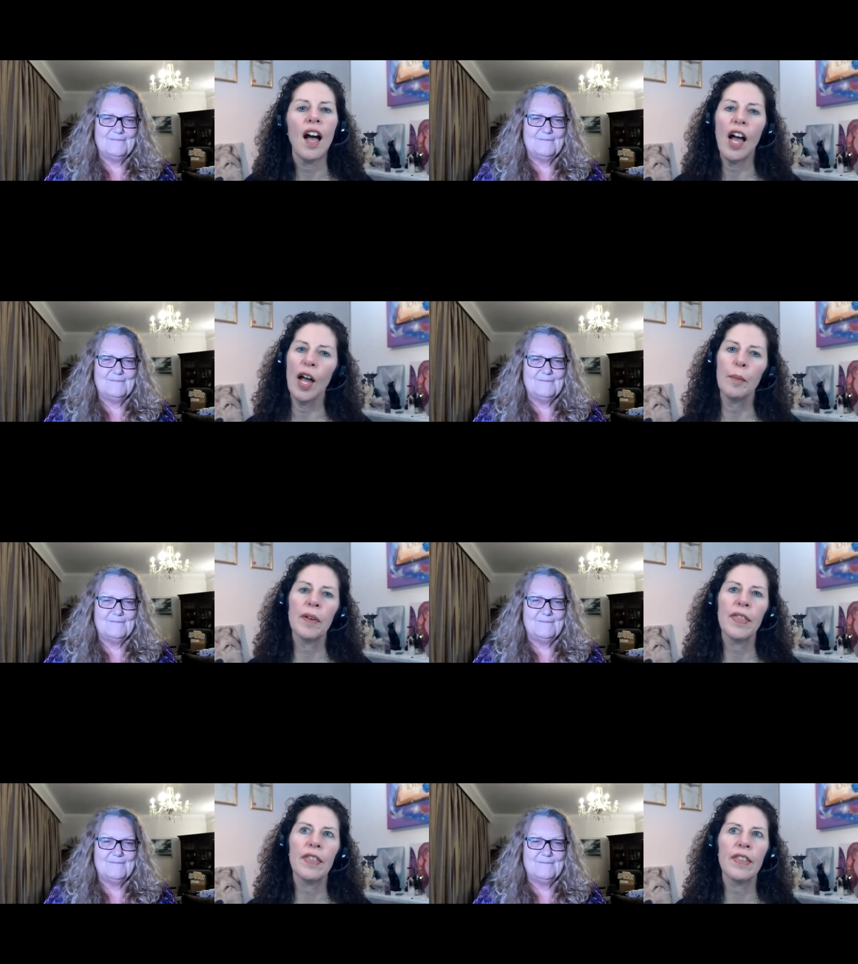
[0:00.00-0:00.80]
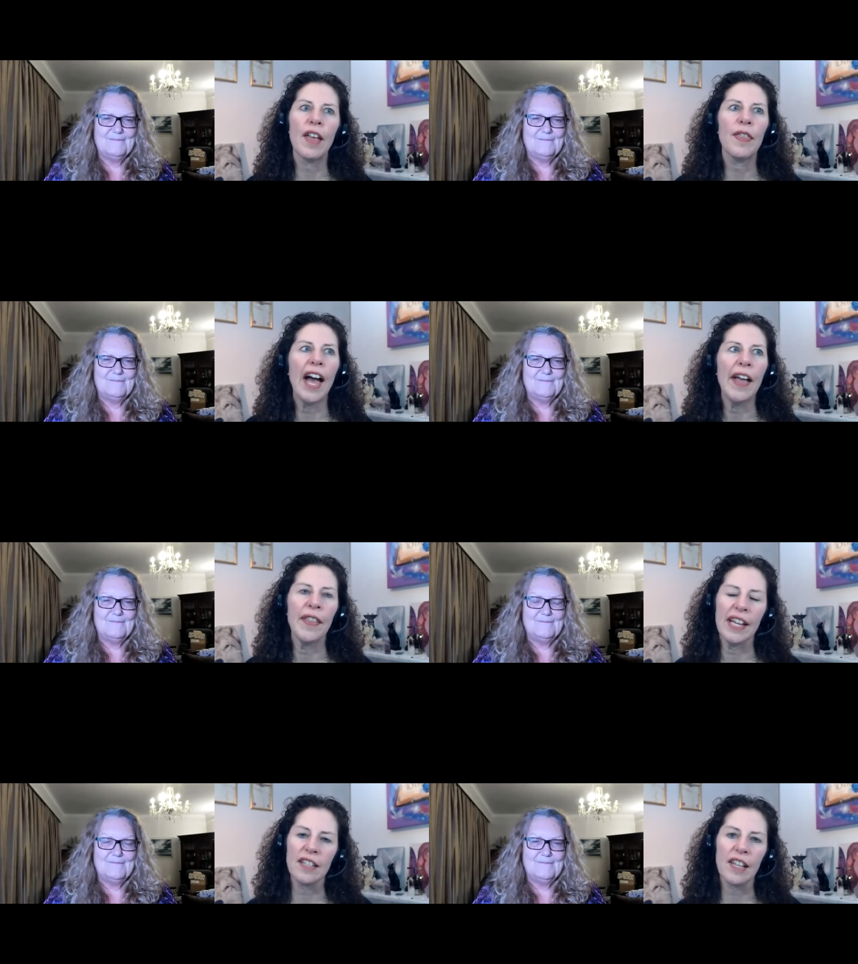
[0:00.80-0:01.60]
Speaker 1: um, and and that
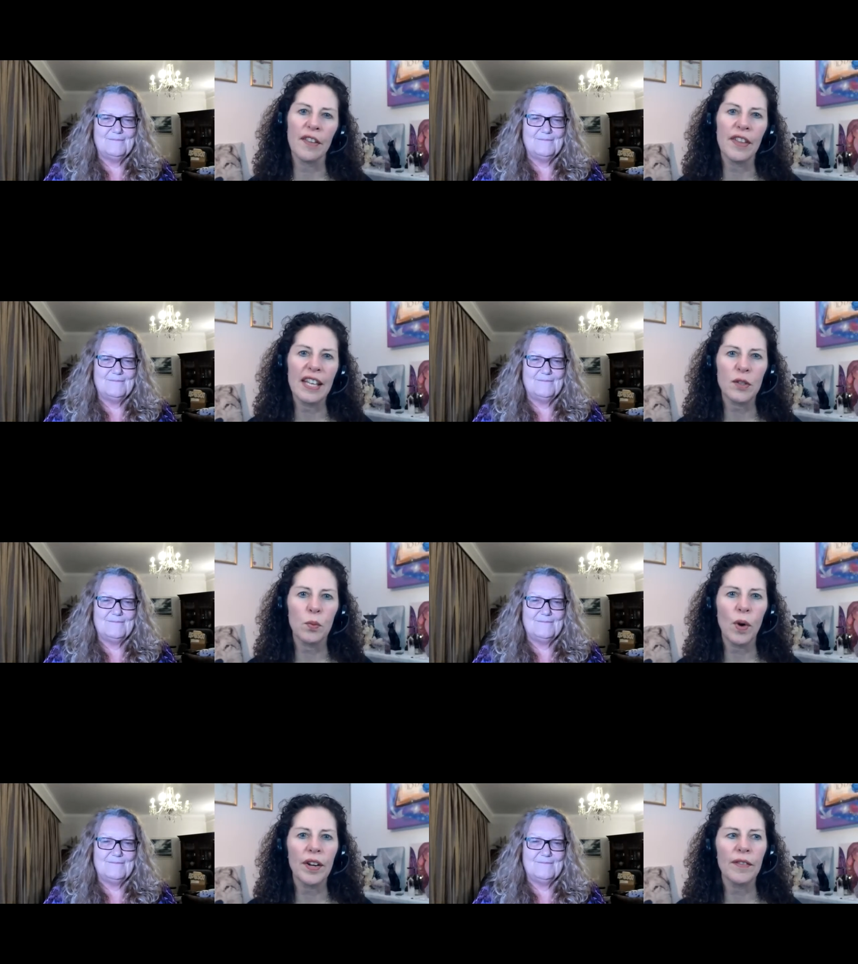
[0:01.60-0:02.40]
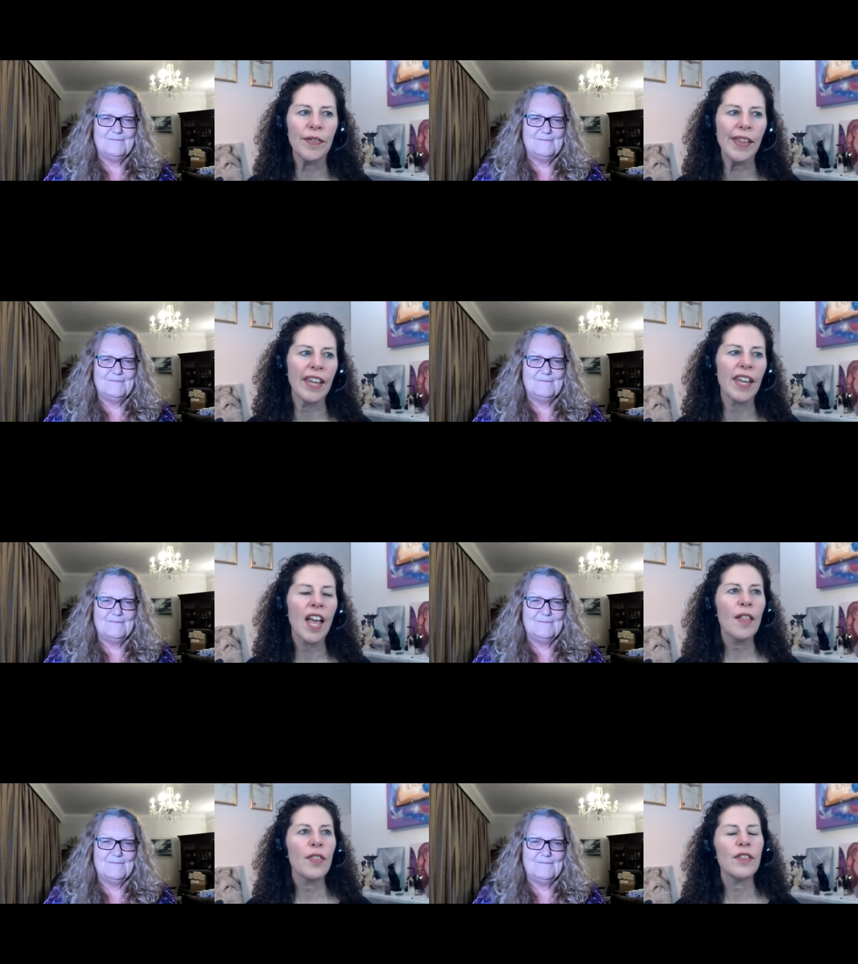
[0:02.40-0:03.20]
and that's and that's one of the
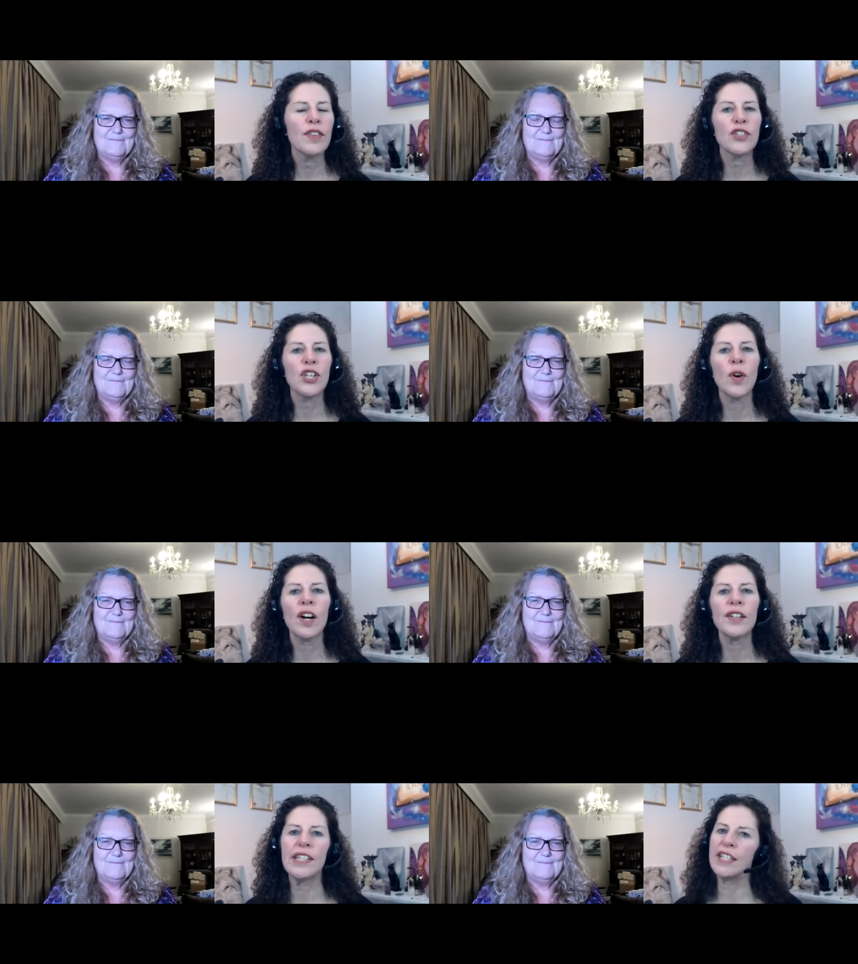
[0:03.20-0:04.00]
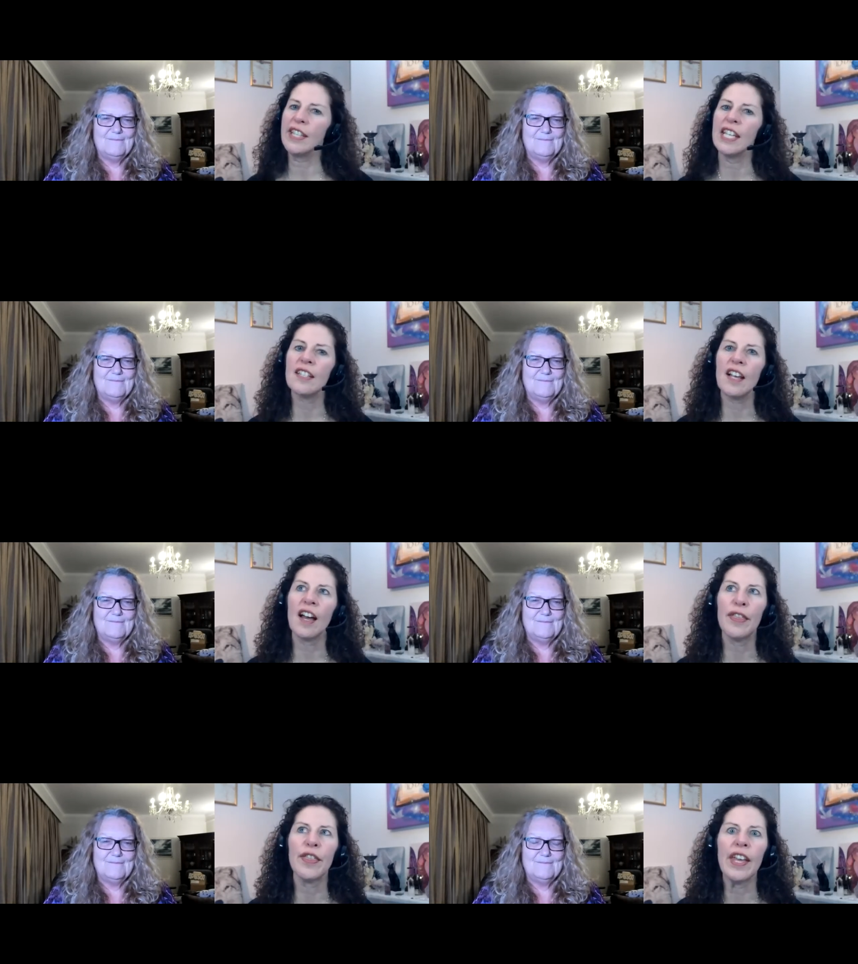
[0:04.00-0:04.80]
the two hardest things
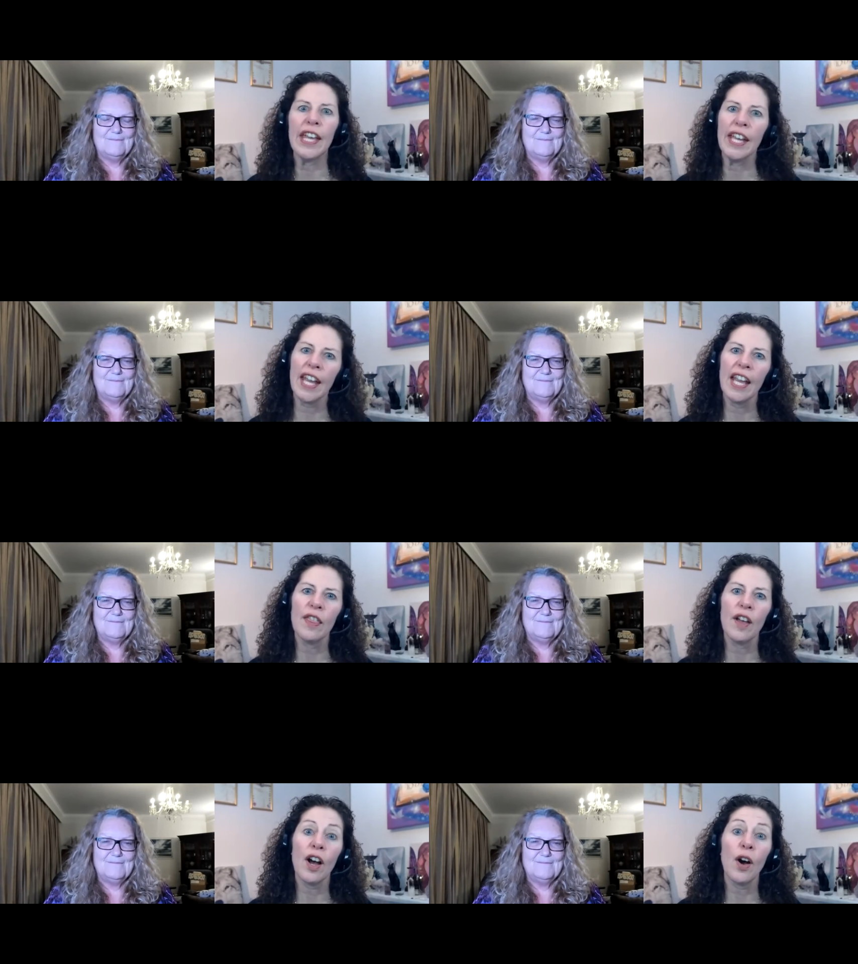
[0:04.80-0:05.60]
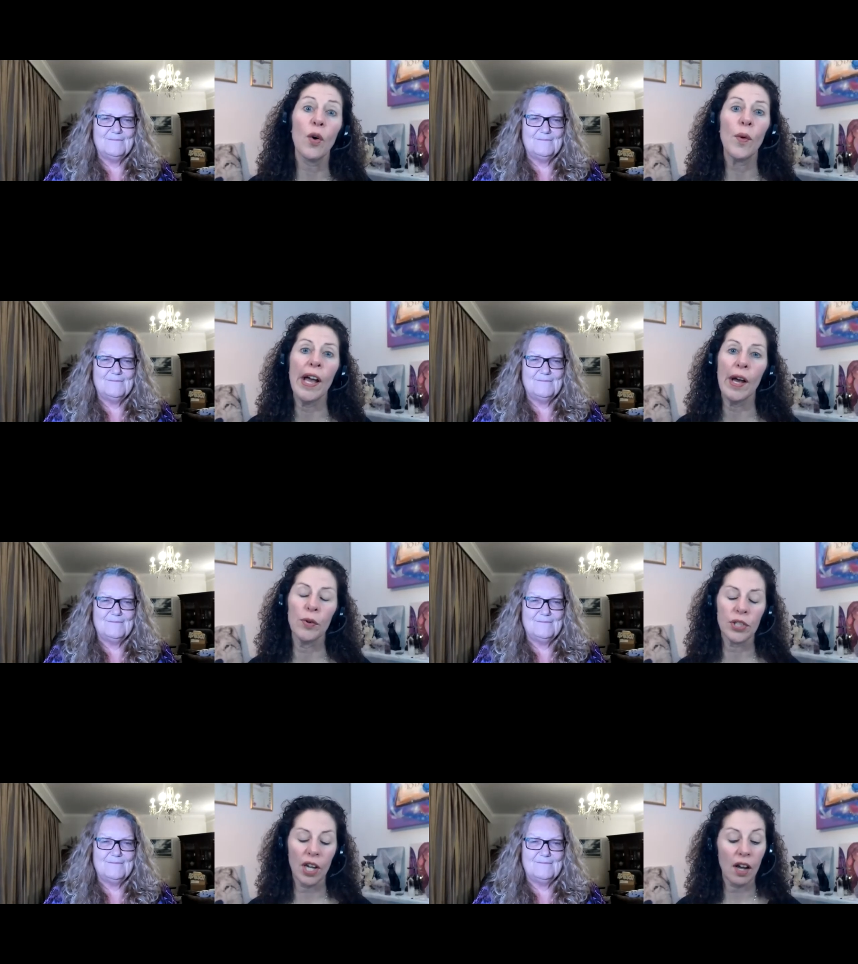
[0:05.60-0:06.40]
I think in the whole
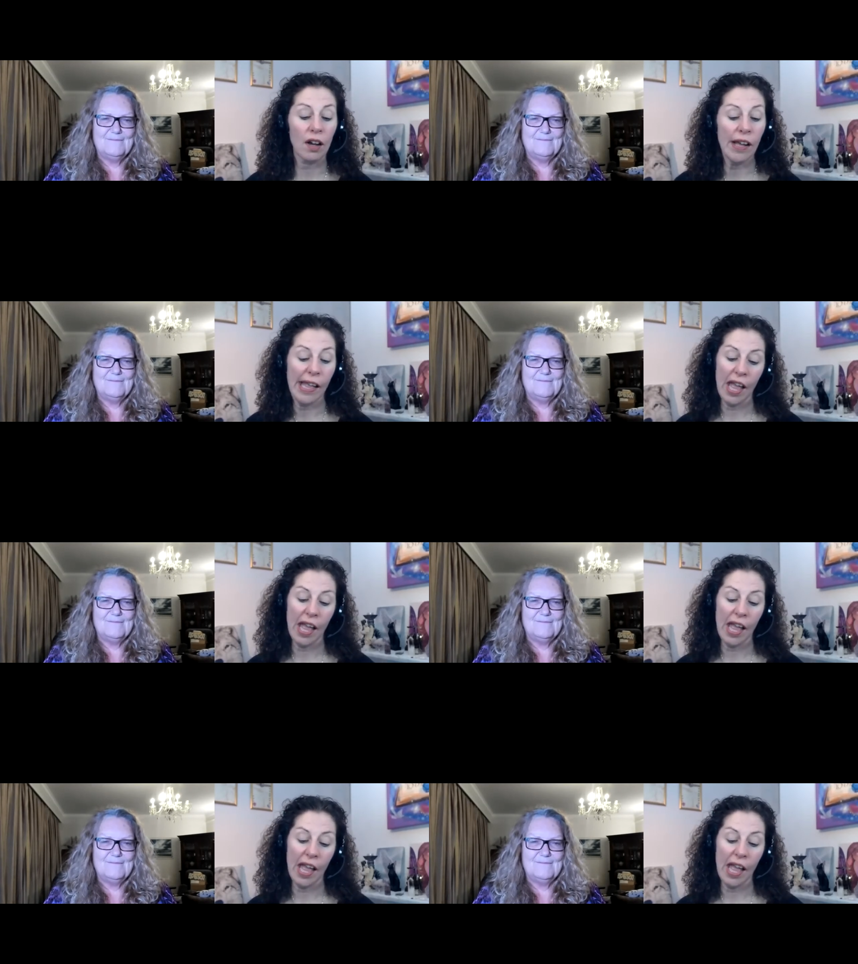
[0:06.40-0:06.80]
world are